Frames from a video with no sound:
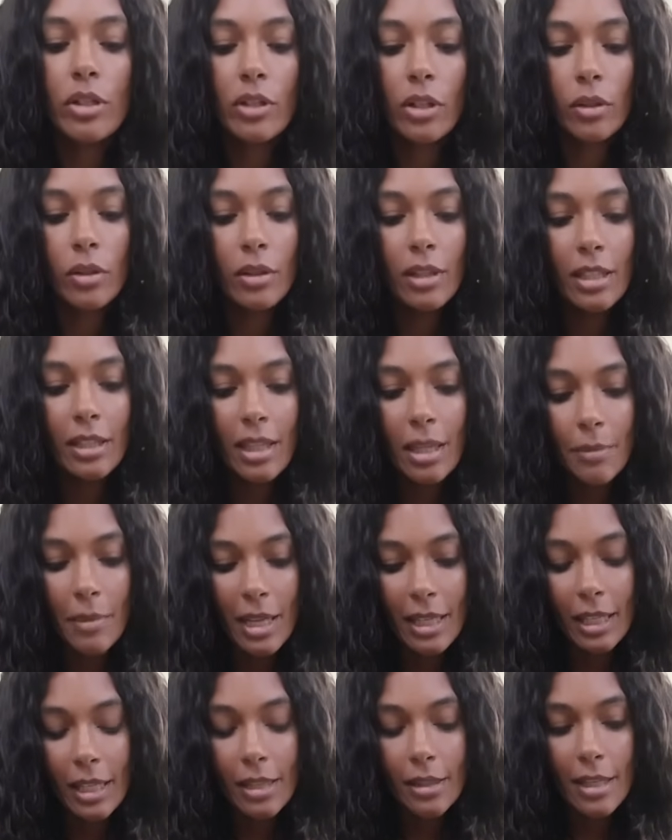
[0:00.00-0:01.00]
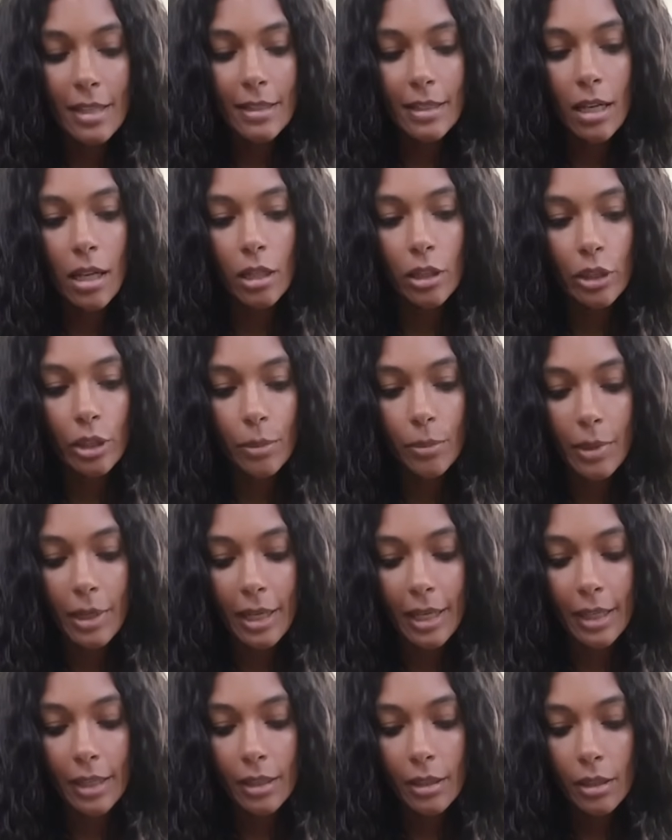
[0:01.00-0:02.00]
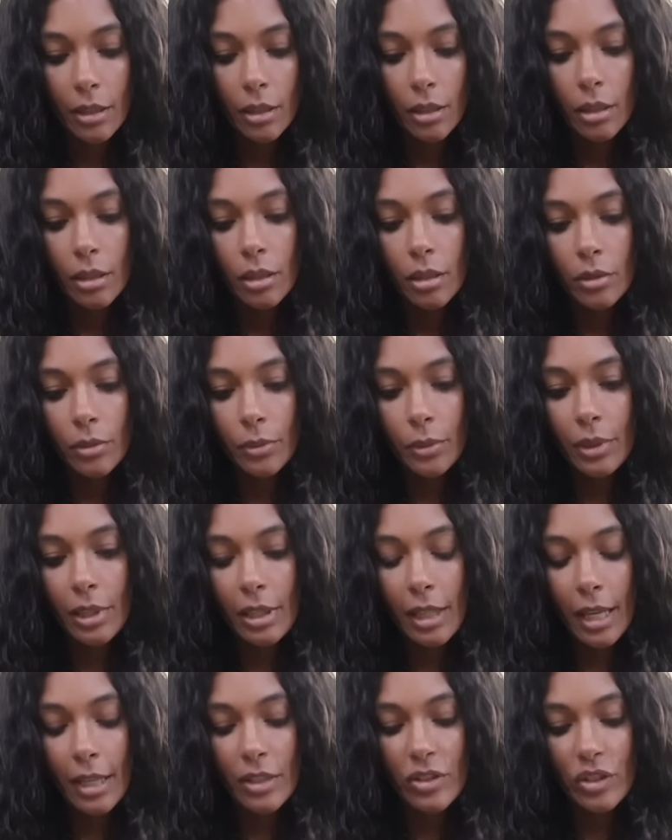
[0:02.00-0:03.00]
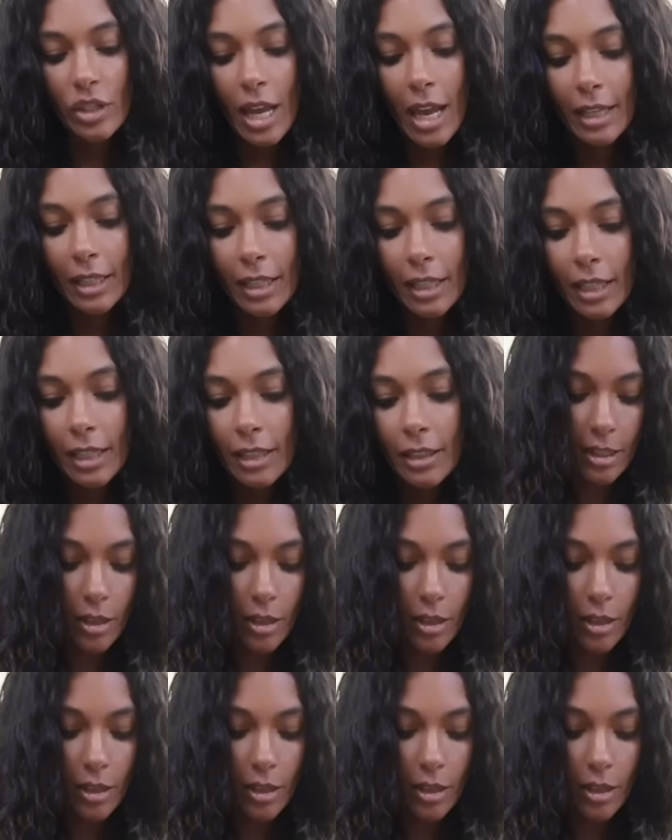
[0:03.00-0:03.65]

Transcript: so I don't think they make it in this color, but really nice jacket.